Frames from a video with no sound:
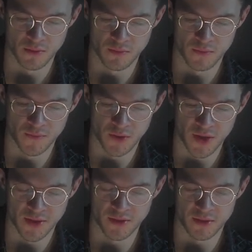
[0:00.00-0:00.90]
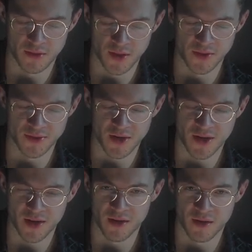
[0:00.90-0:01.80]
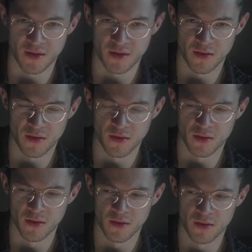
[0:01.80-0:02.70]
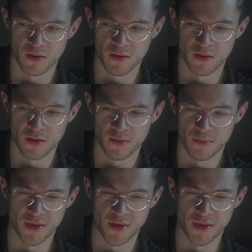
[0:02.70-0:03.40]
with the highest high, but